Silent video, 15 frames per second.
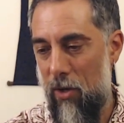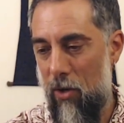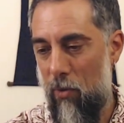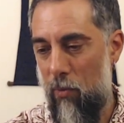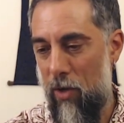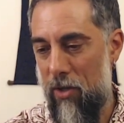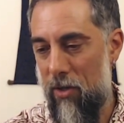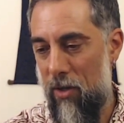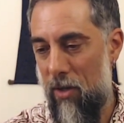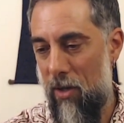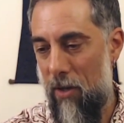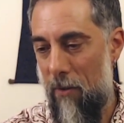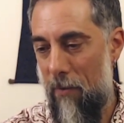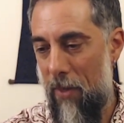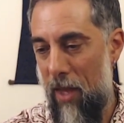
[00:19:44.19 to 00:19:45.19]
written,
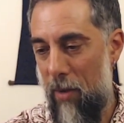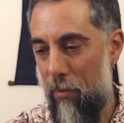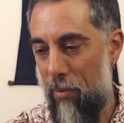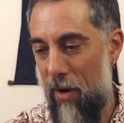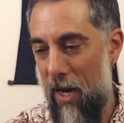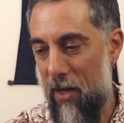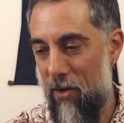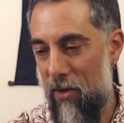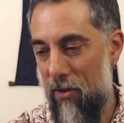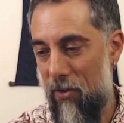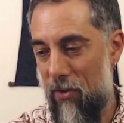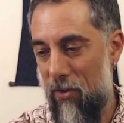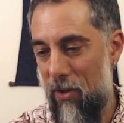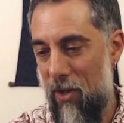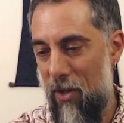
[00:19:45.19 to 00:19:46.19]
and
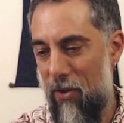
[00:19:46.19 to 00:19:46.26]
practiced.